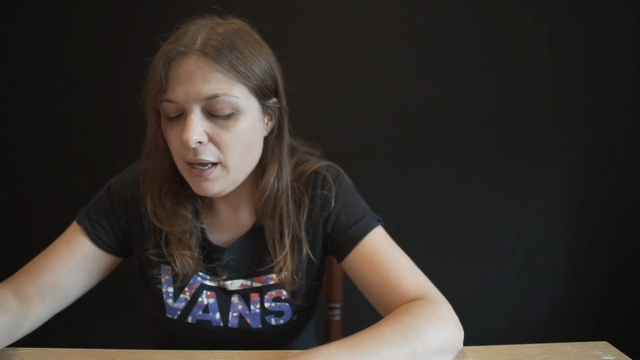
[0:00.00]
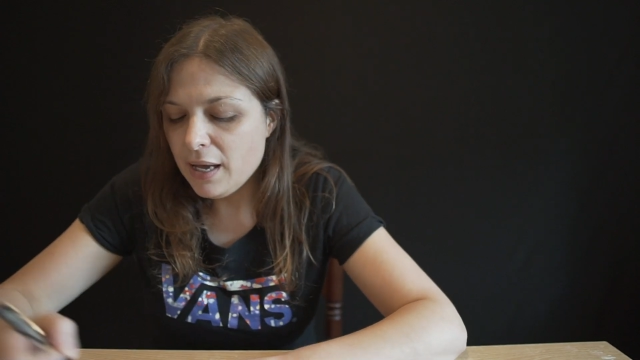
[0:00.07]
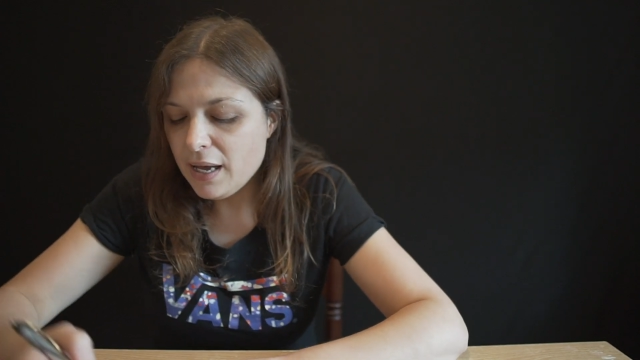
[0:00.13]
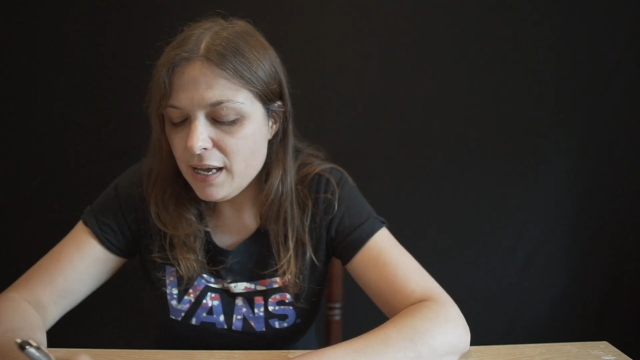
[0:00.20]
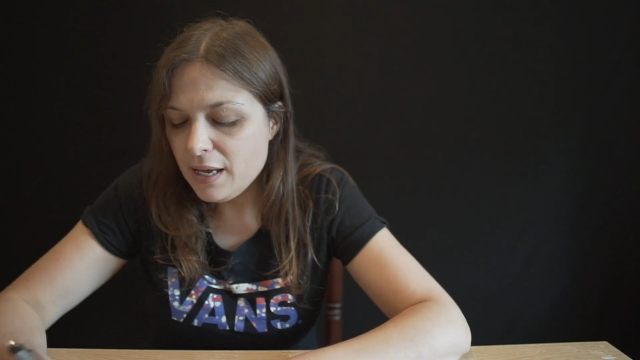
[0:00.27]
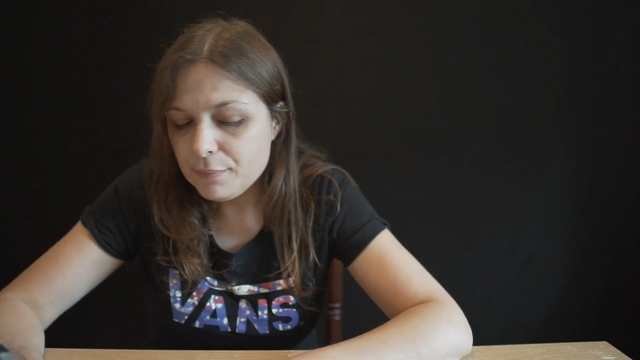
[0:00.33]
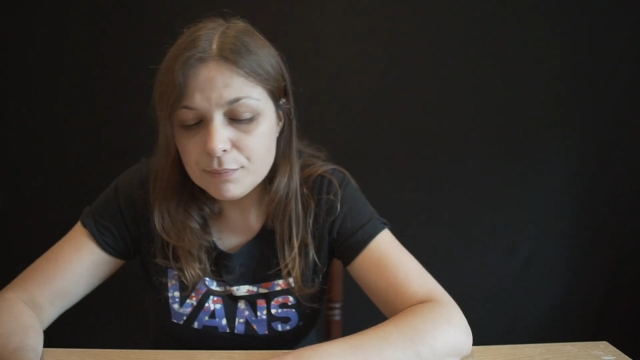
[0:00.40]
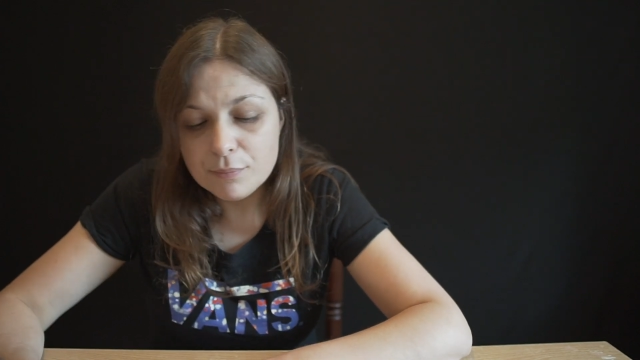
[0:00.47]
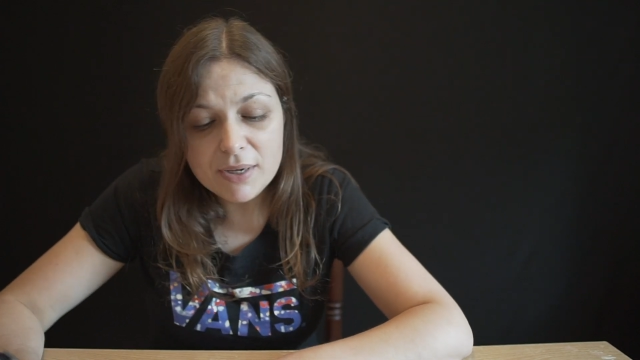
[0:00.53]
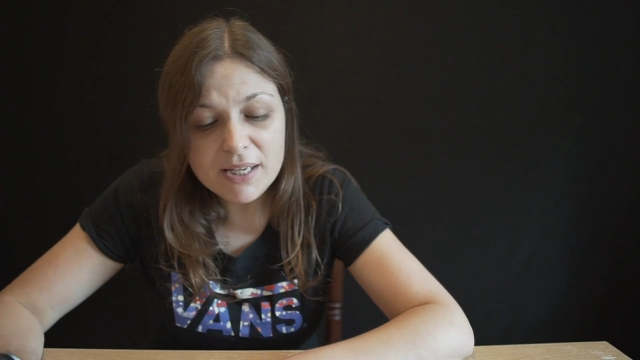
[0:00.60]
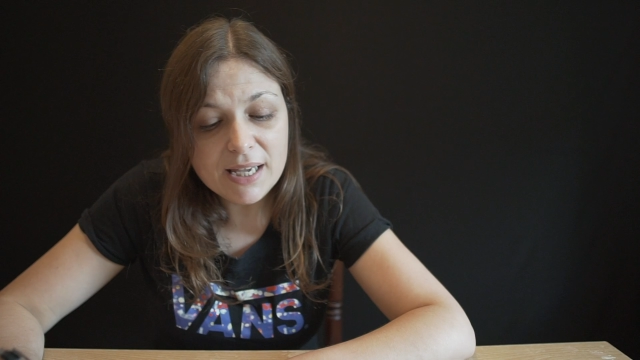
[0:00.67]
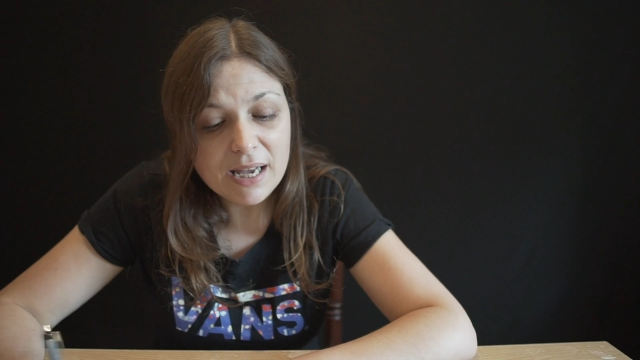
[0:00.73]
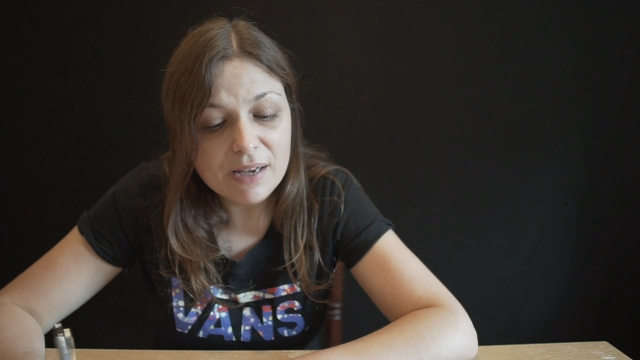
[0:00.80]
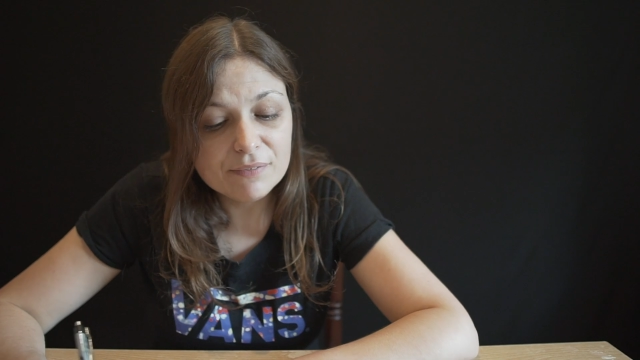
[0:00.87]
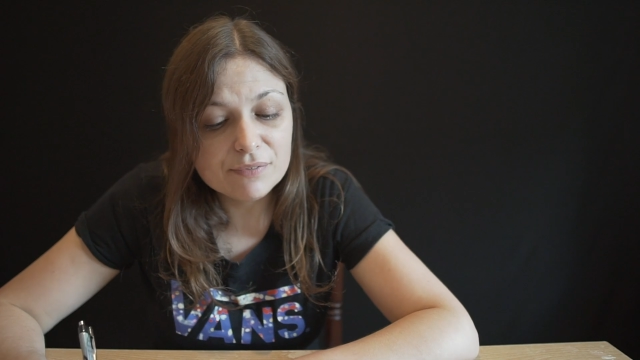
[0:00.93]
Um,
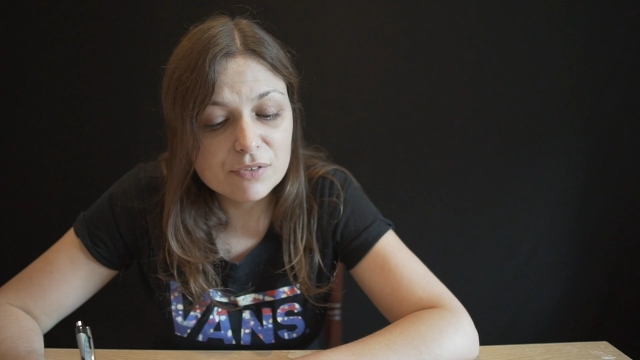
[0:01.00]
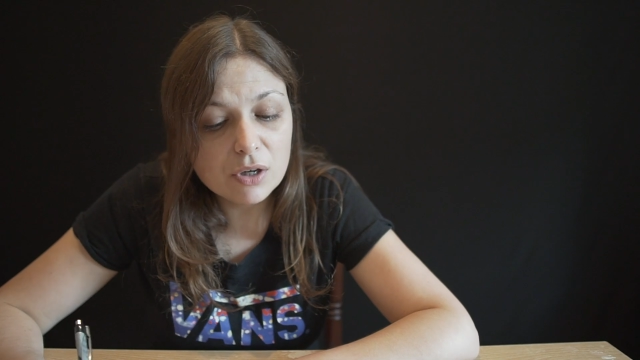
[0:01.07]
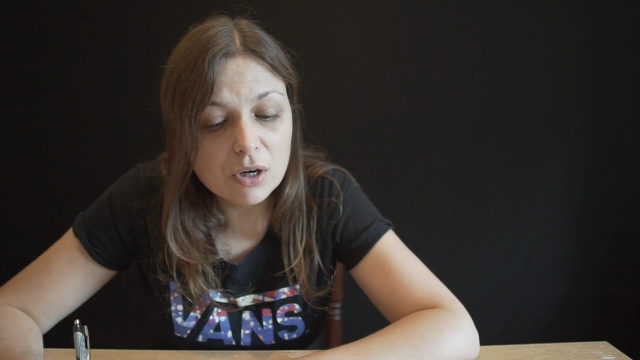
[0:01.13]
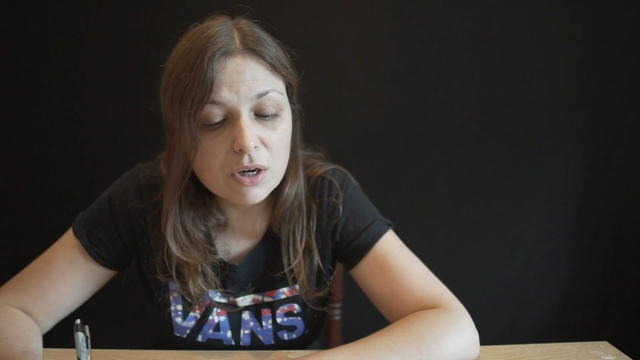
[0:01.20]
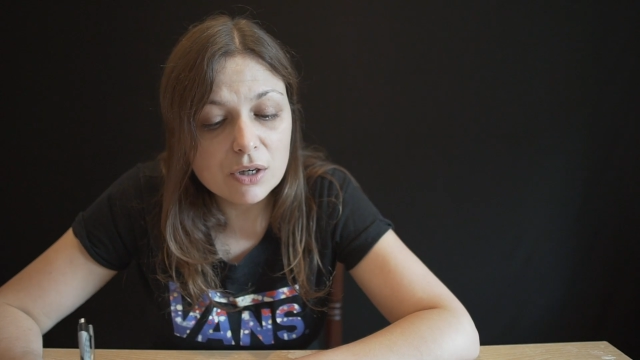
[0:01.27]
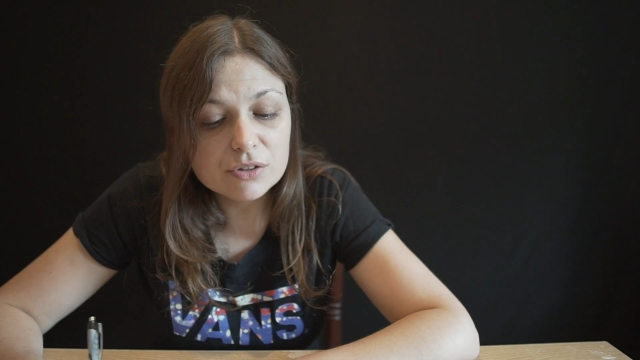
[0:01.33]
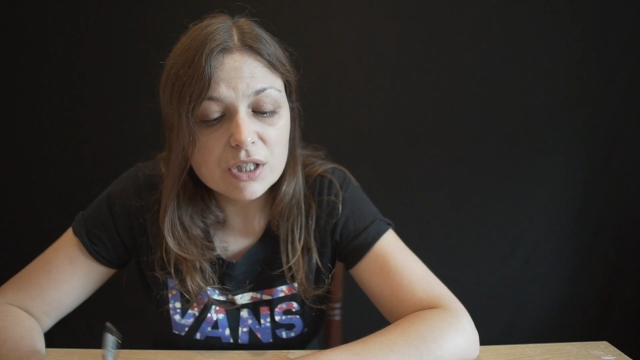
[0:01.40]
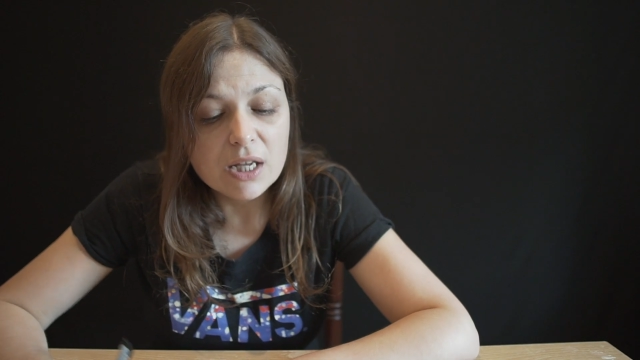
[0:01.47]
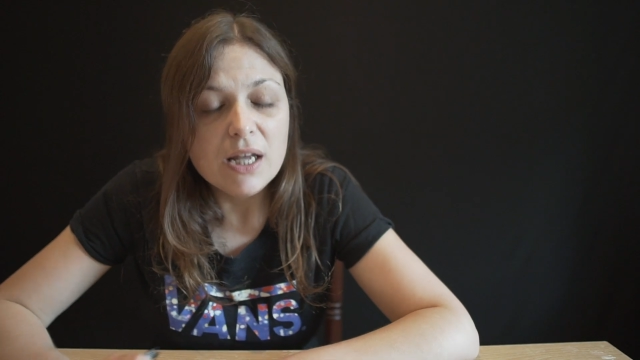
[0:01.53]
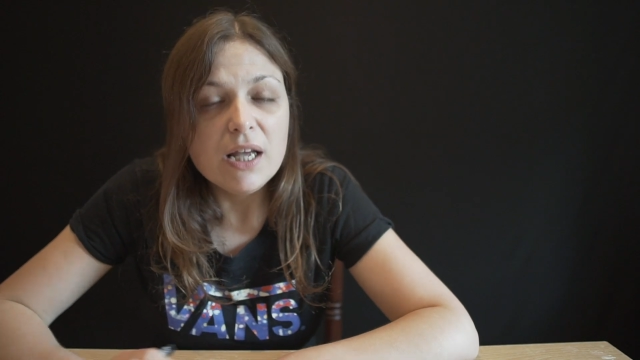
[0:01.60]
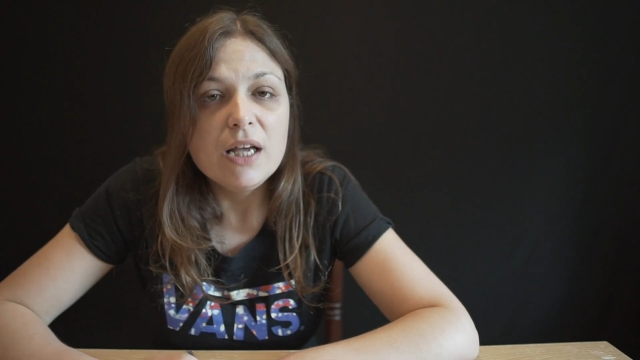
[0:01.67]
we have got...